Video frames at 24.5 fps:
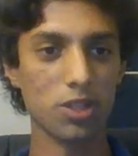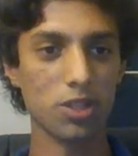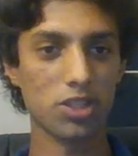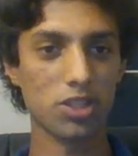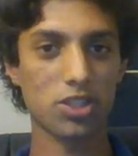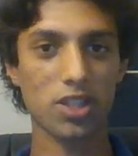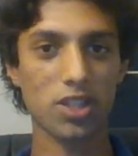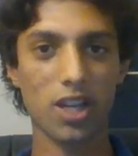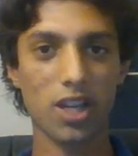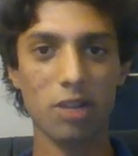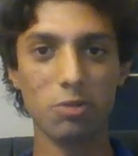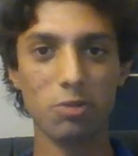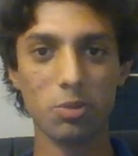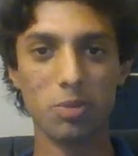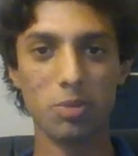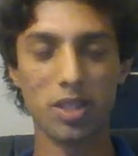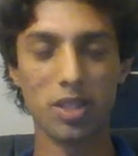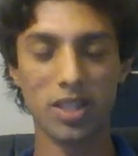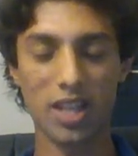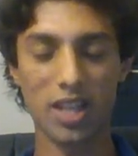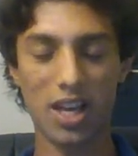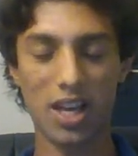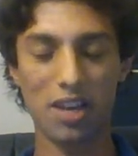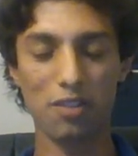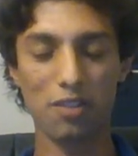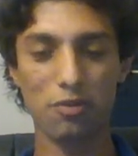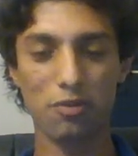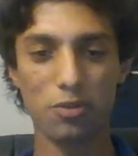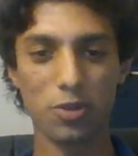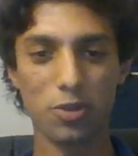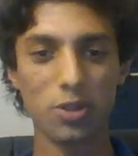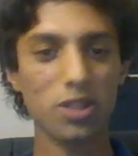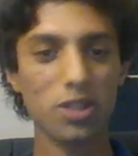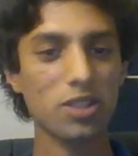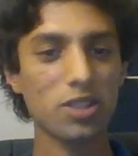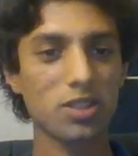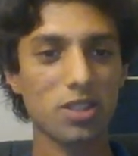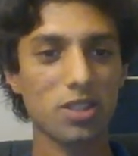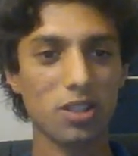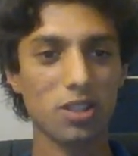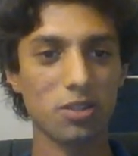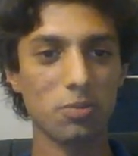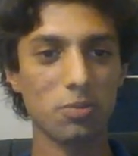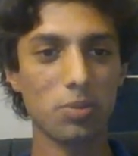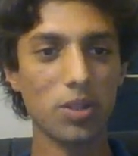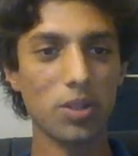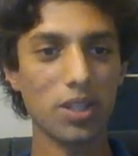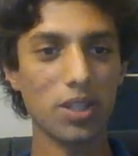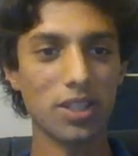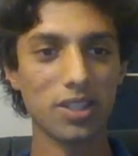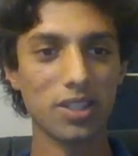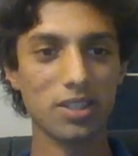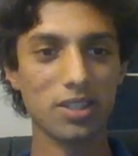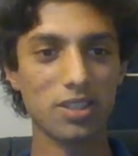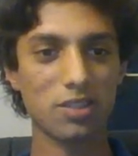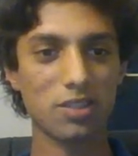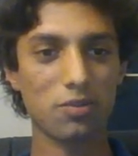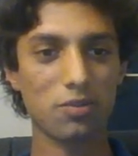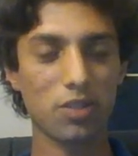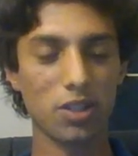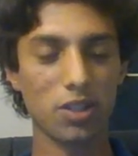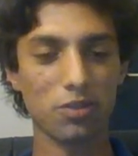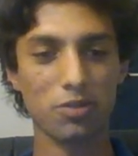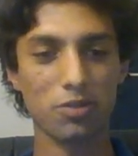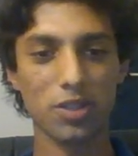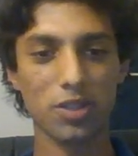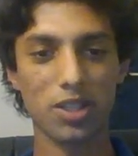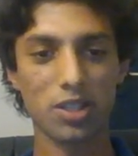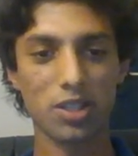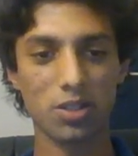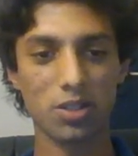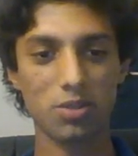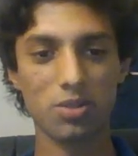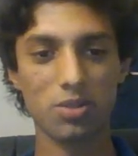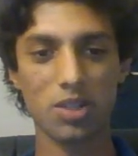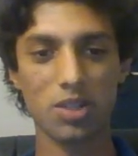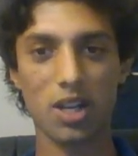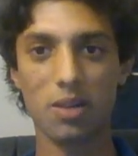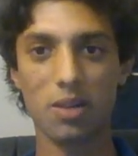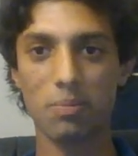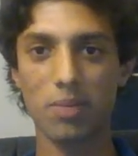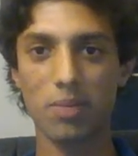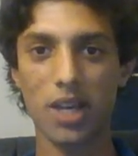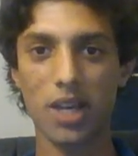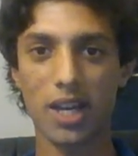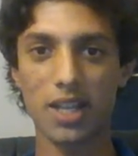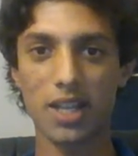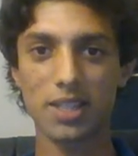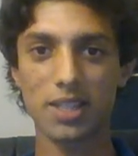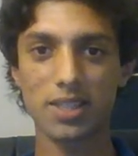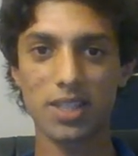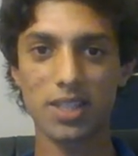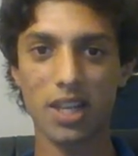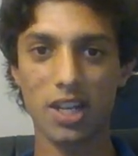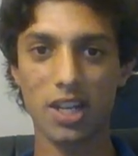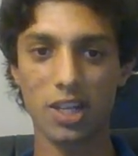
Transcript: which I will be live for, so please feel free to come ask